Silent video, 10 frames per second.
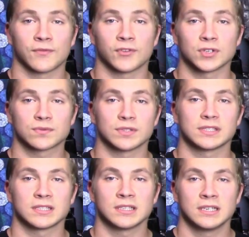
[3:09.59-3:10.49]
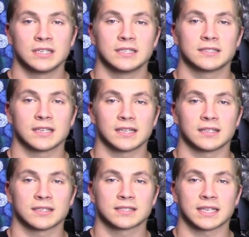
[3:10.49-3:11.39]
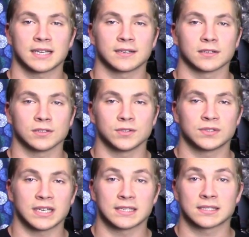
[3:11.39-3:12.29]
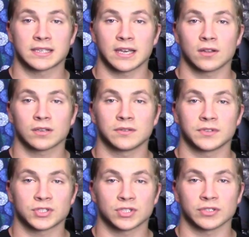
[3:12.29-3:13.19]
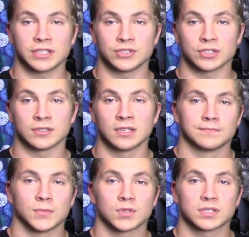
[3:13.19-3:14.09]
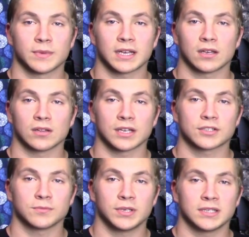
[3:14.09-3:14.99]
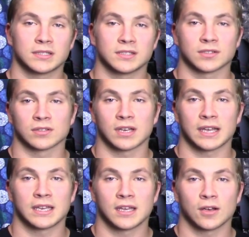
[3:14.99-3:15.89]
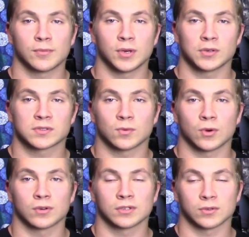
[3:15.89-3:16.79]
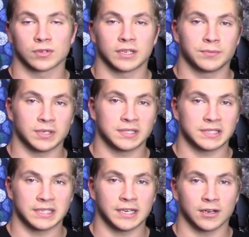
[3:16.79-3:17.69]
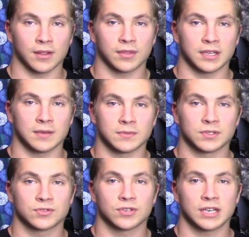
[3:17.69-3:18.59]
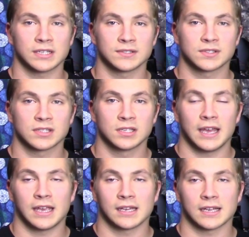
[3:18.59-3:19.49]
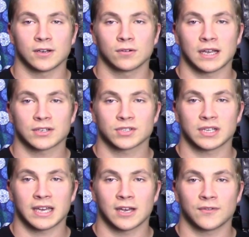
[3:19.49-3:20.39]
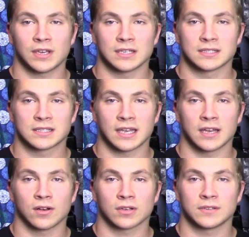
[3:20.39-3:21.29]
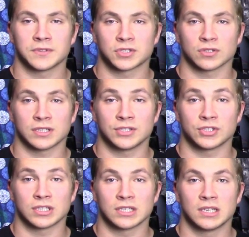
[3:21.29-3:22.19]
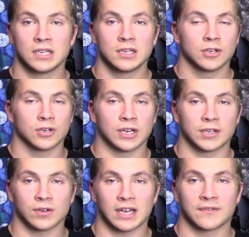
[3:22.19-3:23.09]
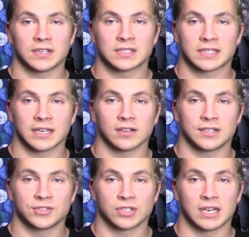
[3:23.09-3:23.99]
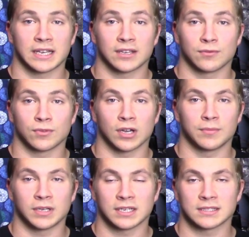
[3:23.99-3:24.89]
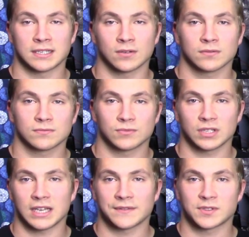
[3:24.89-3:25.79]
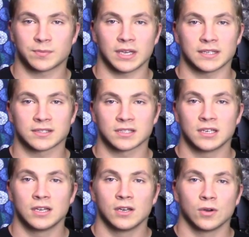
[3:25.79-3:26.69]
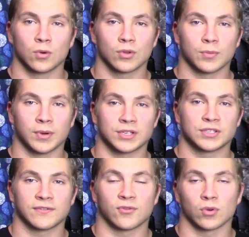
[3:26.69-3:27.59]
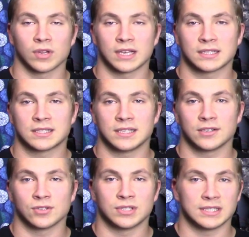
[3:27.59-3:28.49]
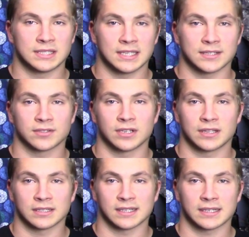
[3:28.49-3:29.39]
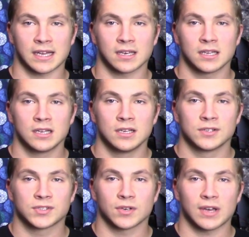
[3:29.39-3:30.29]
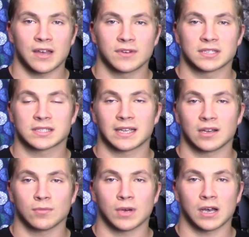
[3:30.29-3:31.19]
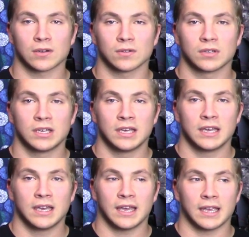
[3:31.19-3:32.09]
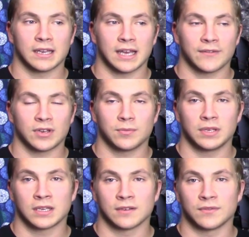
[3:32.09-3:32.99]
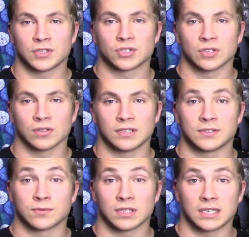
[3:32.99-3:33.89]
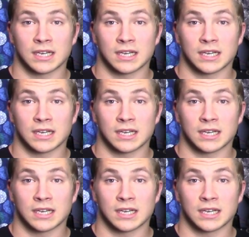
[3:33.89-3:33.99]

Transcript: The first reason is that this set includes a scale conventional engine. Most of my collection pieces are Lionel, post-war, or MPC era themed trains, and I don't actually have a scale conventional engine, or I don't have a scale engine that I can run because I don't really have space or the budget for Legacy or DCS or anything like that. So having a scale model and having it be conventional is really